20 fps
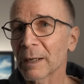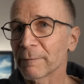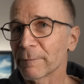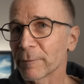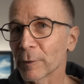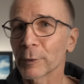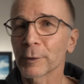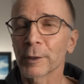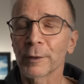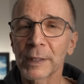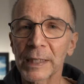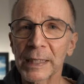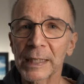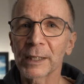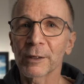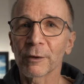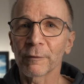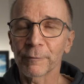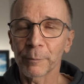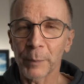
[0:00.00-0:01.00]
for the
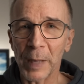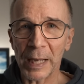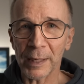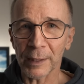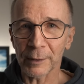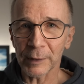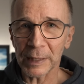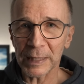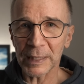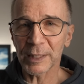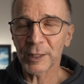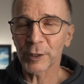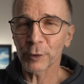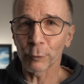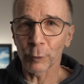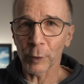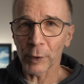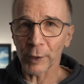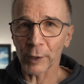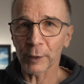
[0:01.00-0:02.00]
need of batteries to
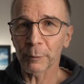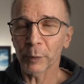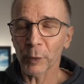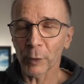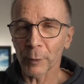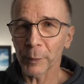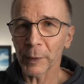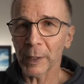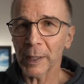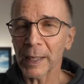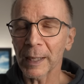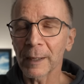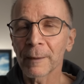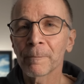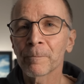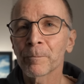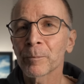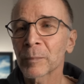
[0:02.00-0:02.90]
work properly.